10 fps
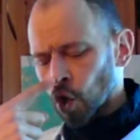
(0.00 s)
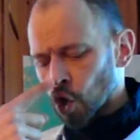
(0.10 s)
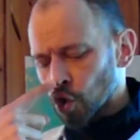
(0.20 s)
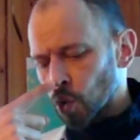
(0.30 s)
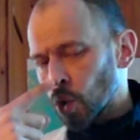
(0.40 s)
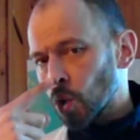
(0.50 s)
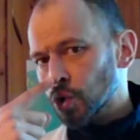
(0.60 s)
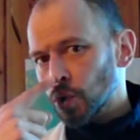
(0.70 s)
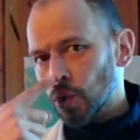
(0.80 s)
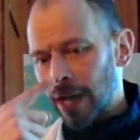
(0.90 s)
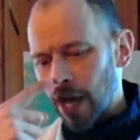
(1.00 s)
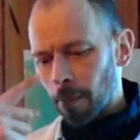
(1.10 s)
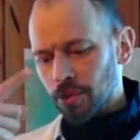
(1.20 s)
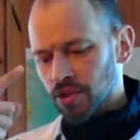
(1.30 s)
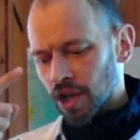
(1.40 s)
So you also you
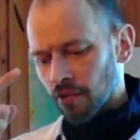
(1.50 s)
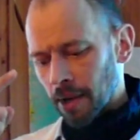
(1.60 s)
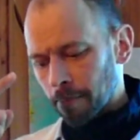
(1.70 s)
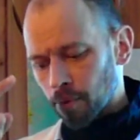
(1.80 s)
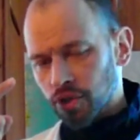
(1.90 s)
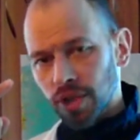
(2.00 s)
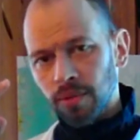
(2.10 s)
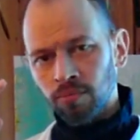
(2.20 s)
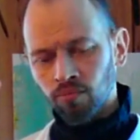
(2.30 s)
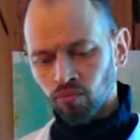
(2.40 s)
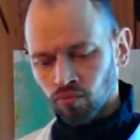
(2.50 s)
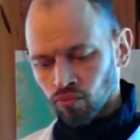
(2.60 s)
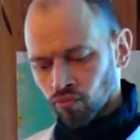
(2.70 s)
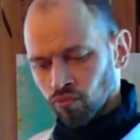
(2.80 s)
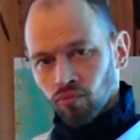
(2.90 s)
help yourself by pushing
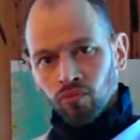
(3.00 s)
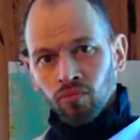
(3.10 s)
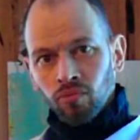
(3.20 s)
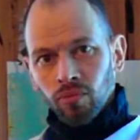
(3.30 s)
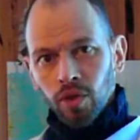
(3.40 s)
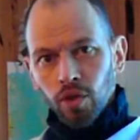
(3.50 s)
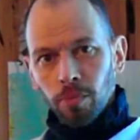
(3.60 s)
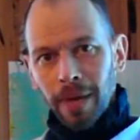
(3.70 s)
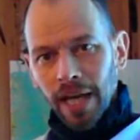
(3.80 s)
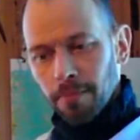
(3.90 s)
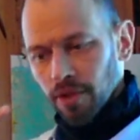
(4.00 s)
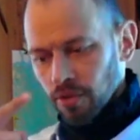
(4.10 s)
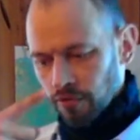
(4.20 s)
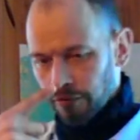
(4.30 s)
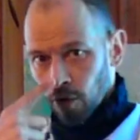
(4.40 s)
your belly
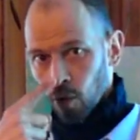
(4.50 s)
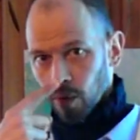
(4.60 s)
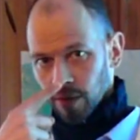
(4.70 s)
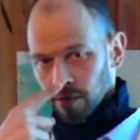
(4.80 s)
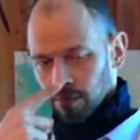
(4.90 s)
button forward.